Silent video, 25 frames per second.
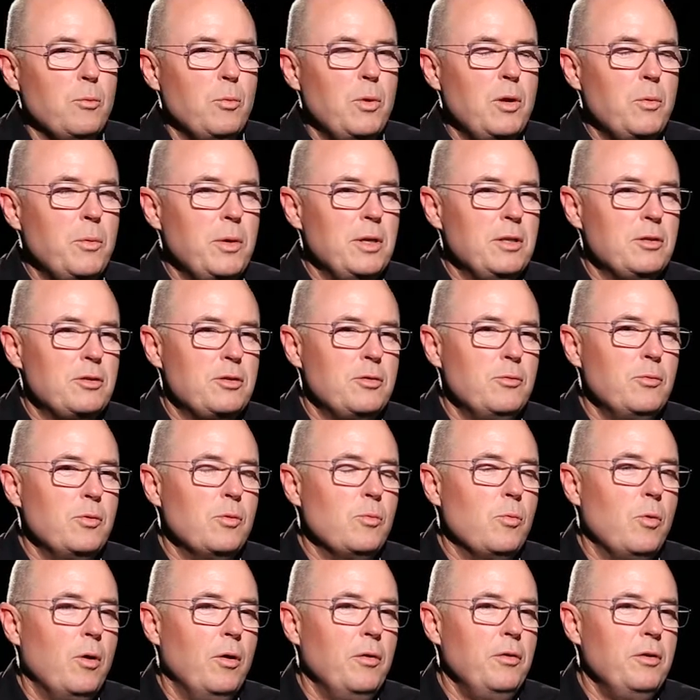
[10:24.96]
We went to
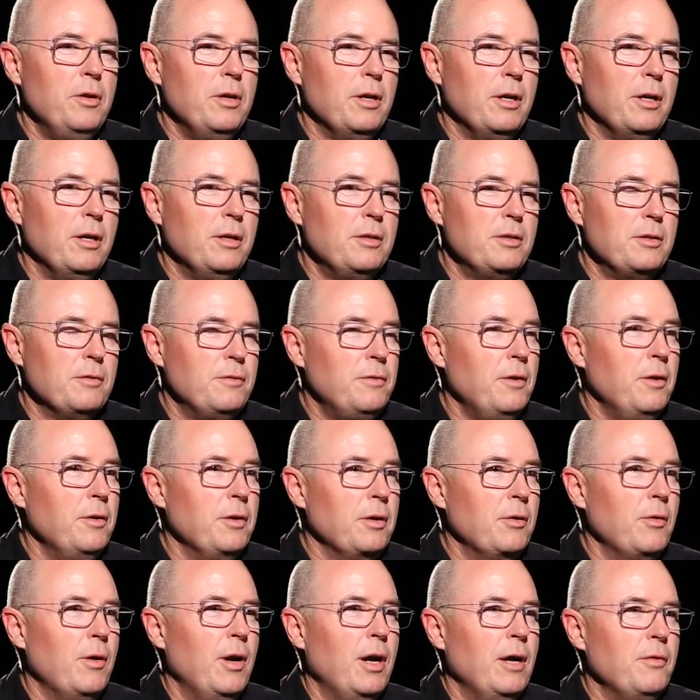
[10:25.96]
Rwanda to
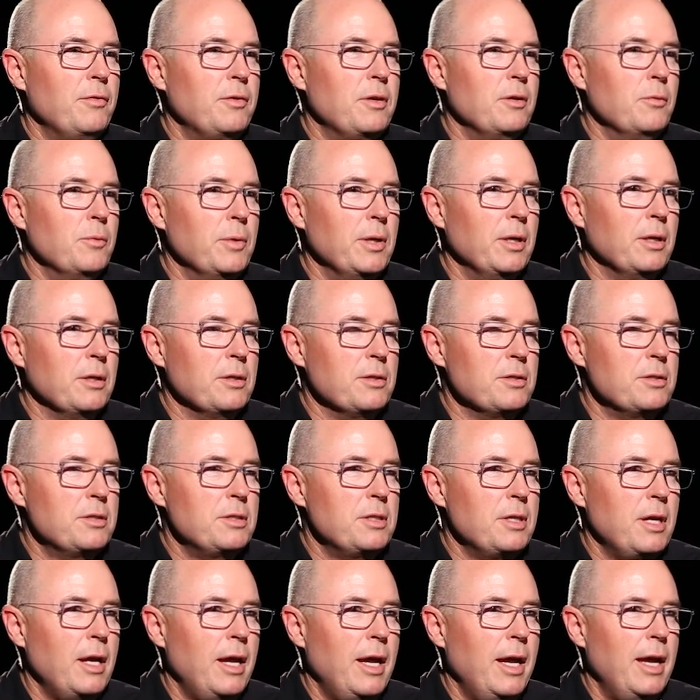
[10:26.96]
photograph
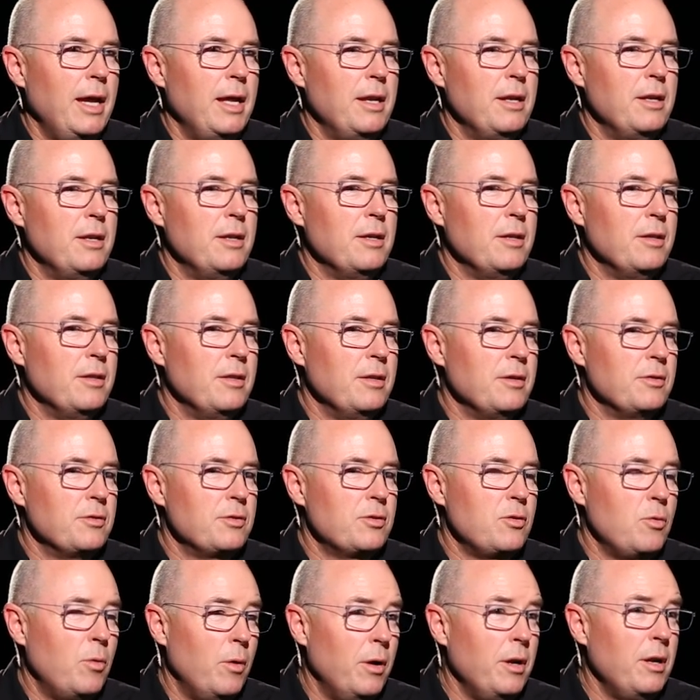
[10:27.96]
gorillas, and there's
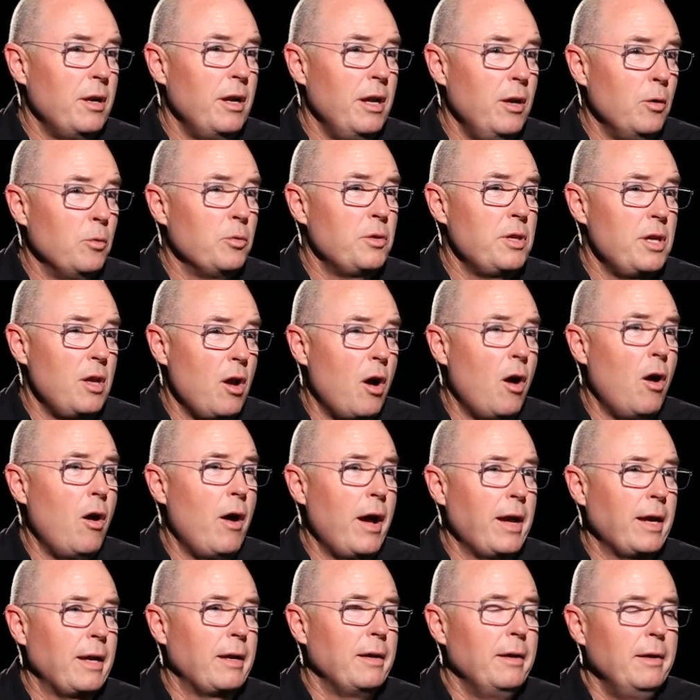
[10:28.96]
quite a healthy
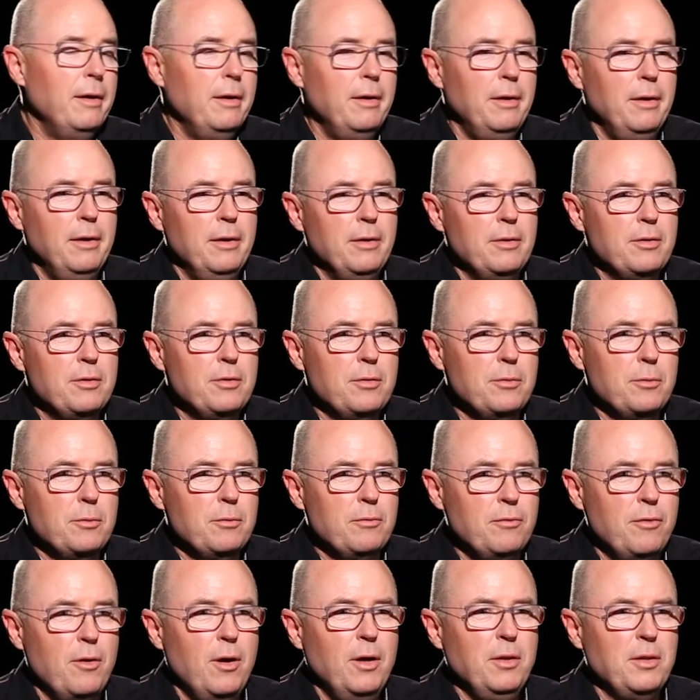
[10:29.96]
hike to
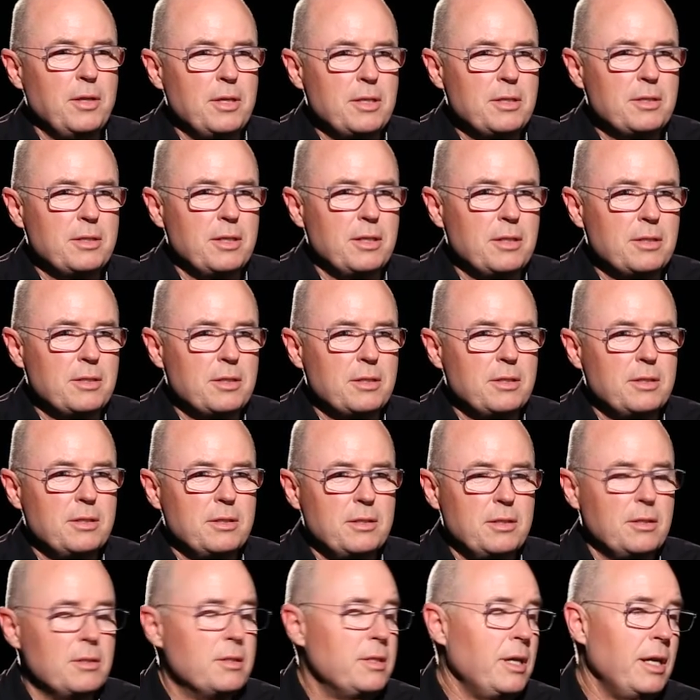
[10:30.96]
find these things. It
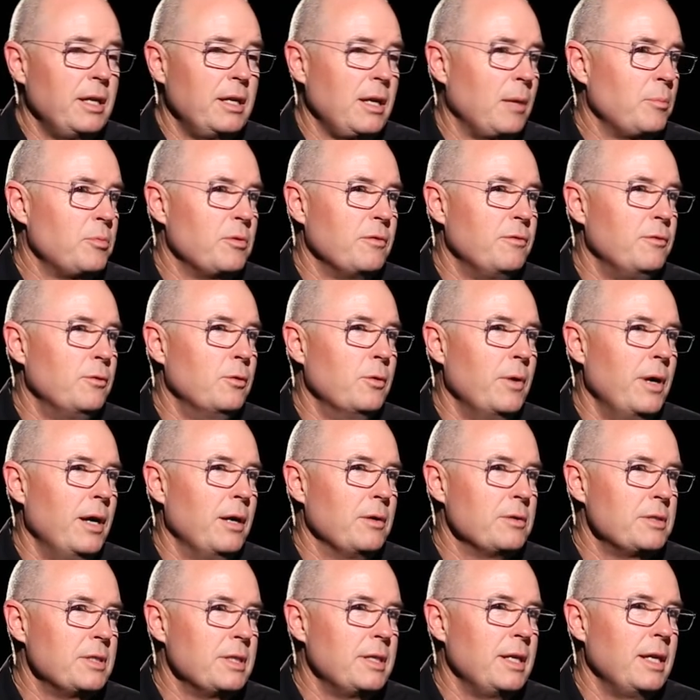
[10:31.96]
can take up to 4
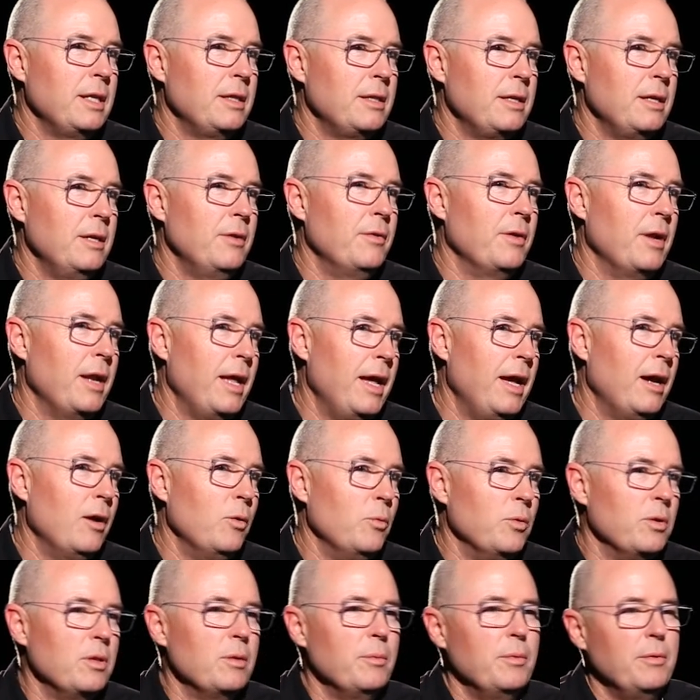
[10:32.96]
hours to get there, an hour
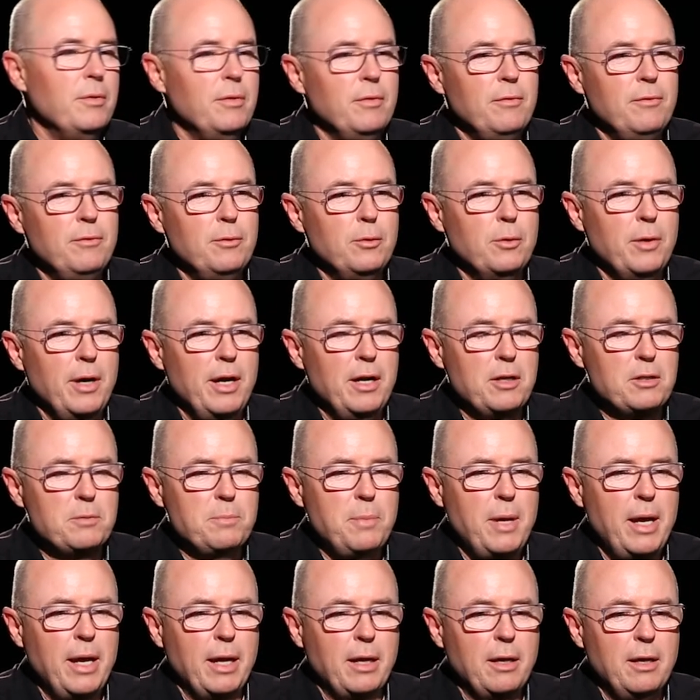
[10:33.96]
with them and 4 hours
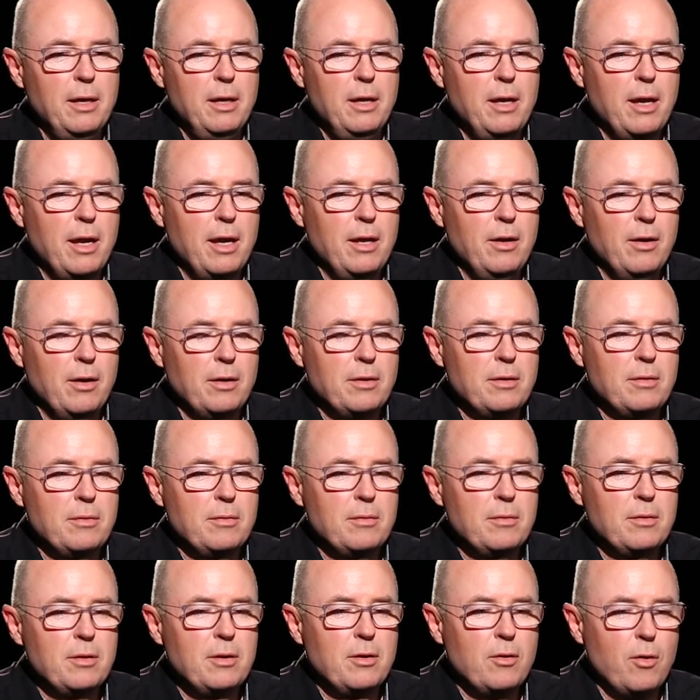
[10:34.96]
back. And I'd
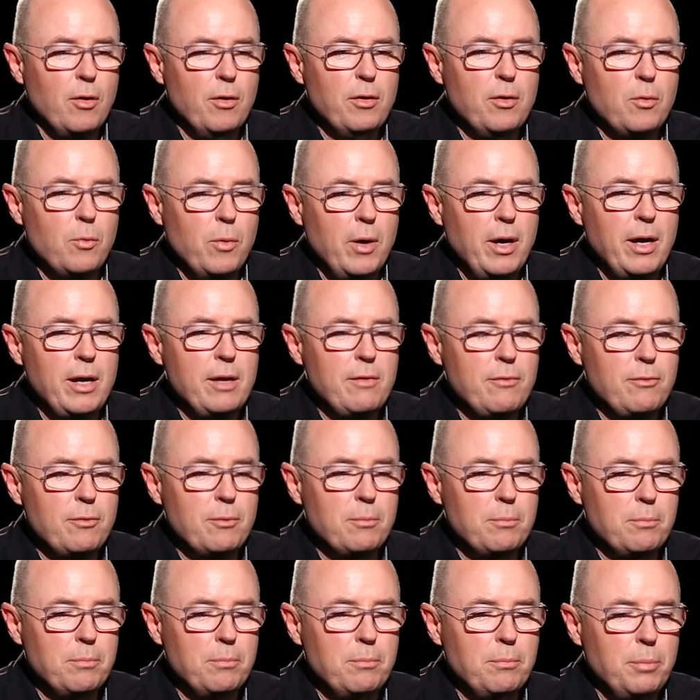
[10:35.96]
gone away
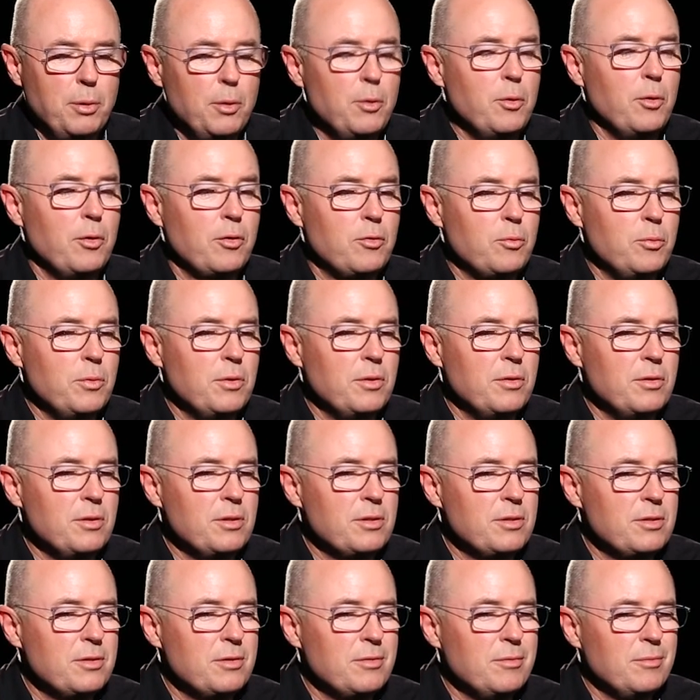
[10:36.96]
from Perth with
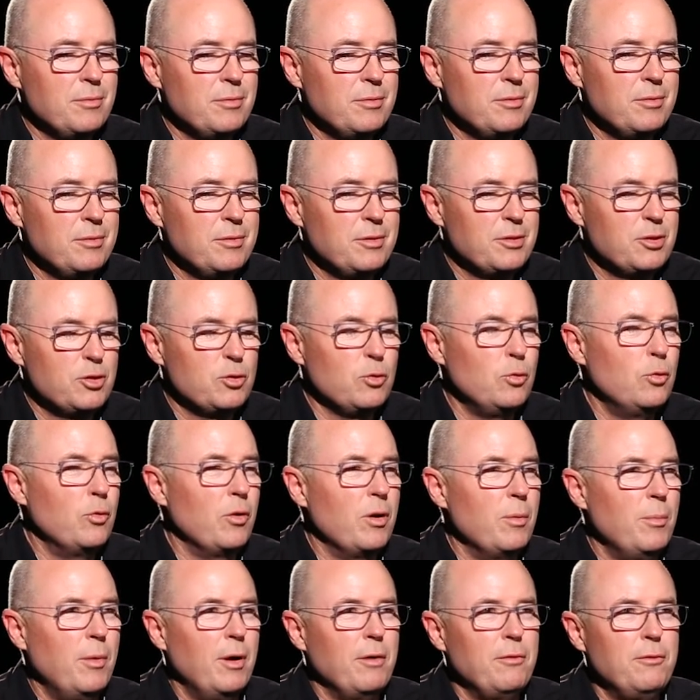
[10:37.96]
this sore
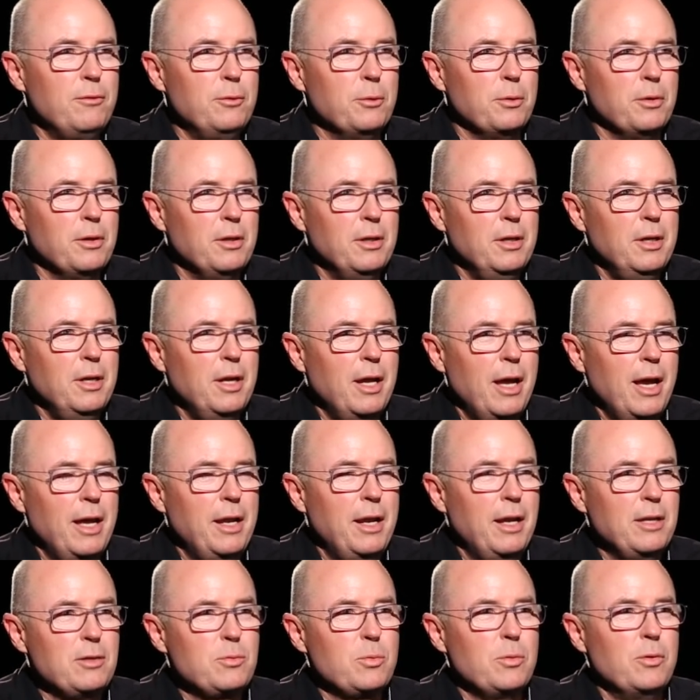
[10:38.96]
on my foot. And
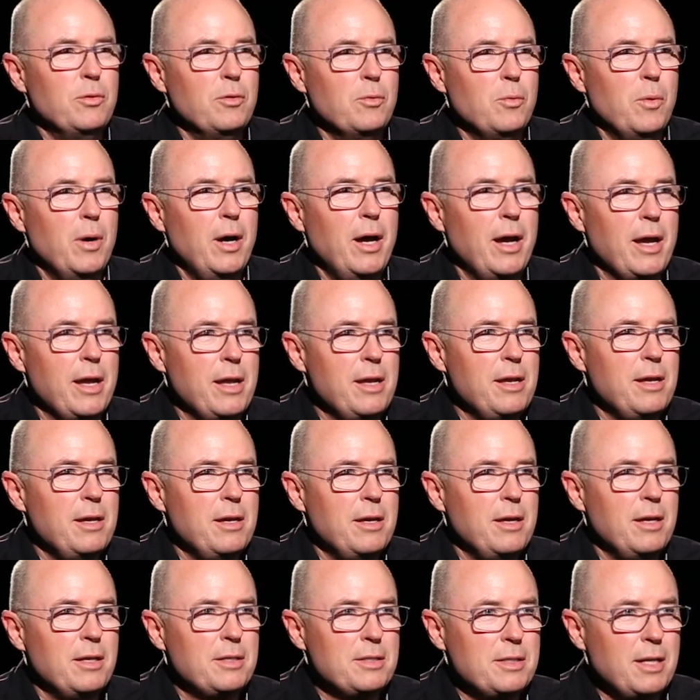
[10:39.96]
as we were away,
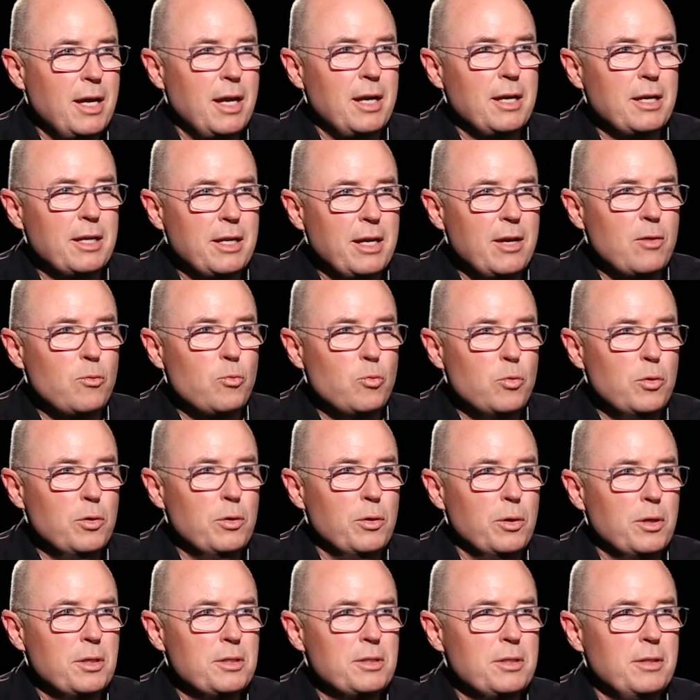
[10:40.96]
it started to get
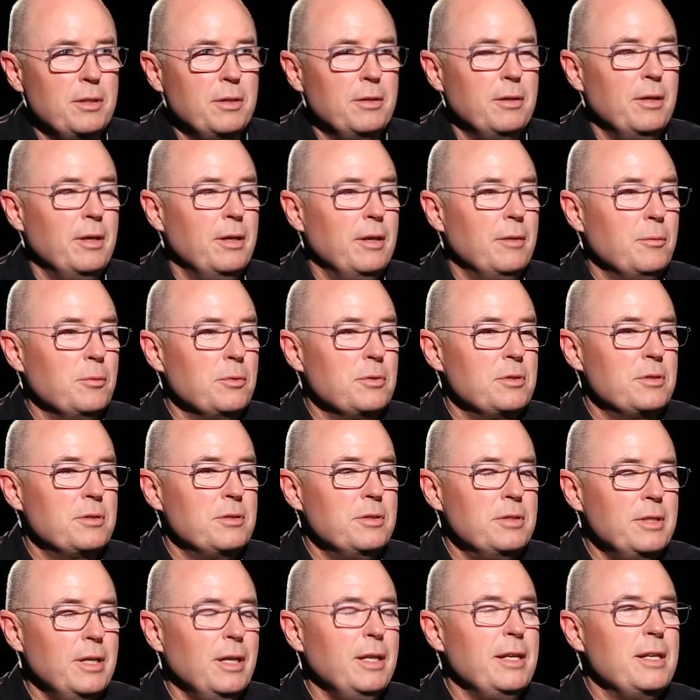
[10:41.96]
worse, and it was
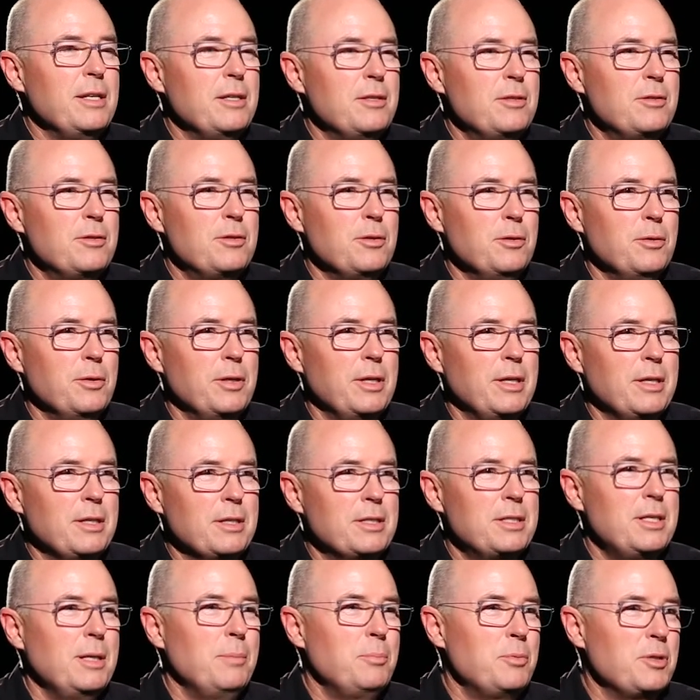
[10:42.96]
nearly turning
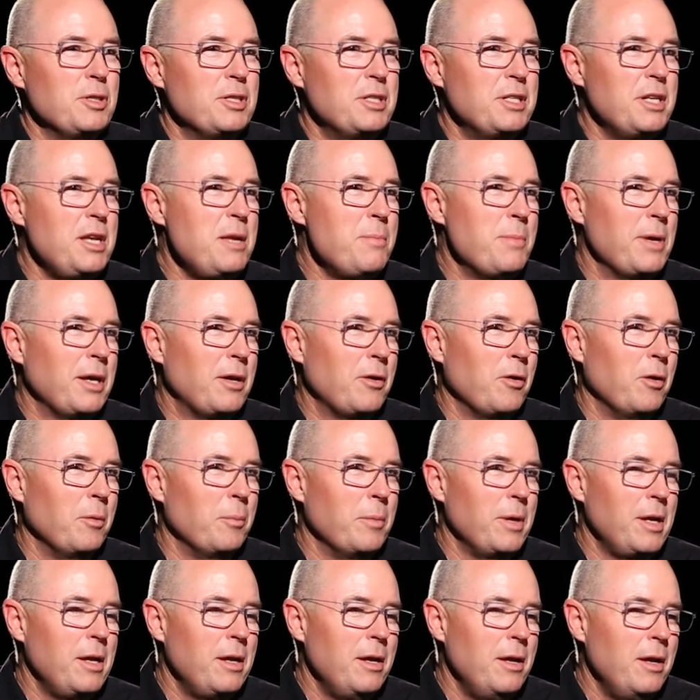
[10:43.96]
septicemic on
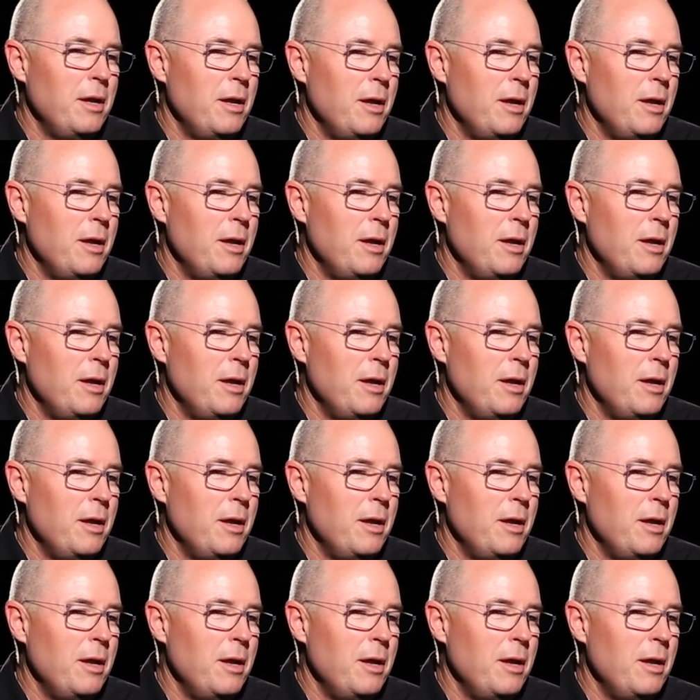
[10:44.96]
me.